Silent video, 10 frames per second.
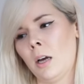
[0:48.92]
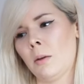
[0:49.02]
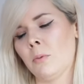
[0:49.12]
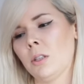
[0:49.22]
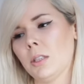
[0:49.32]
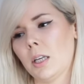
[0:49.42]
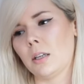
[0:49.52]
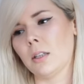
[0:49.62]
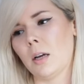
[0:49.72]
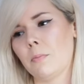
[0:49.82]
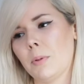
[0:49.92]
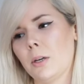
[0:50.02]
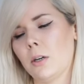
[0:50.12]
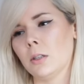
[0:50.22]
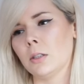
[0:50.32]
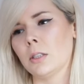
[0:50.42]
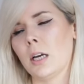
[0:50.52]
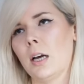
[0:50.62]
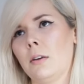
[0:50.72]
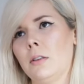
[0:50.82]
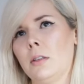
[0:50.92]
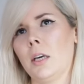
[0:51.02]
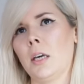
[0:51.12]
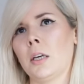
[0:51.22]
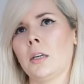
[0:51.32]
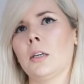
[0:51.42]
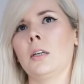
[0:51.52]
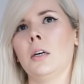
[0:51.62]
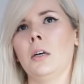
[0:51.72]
I'm only saying that because I think